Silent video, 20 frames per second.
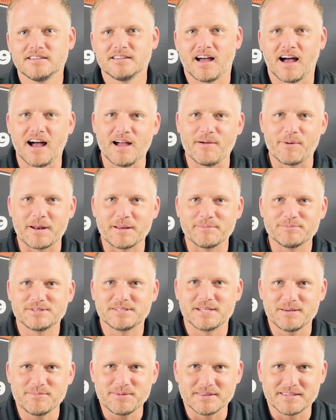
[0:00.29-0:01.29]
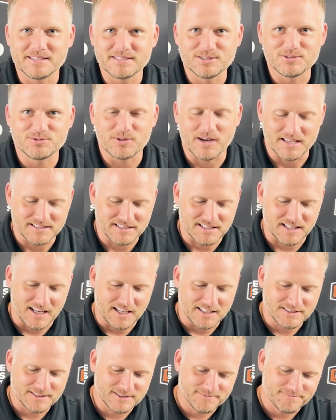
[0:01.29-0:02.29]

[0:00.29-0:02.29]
Hi, my name's Tim, and this is Raz Class.